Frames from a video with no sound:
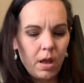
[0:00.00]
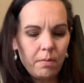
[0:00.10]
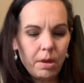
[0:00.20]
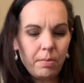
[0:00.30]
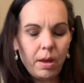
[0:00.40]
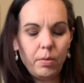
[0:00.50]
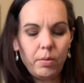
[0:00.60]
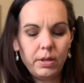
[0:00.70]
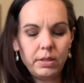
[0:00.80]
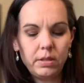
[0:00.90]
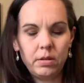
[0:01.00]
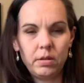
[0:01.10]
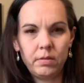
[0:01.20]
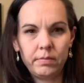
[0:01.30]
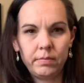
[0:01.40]
Big Bug was
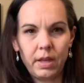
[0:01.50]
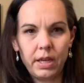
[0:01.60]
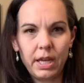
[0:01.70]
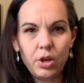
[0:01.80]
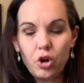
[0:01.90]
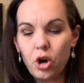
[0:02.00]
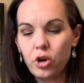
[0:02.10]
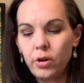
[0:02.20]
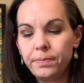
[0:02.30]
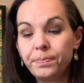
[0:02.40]
like a kindergartner.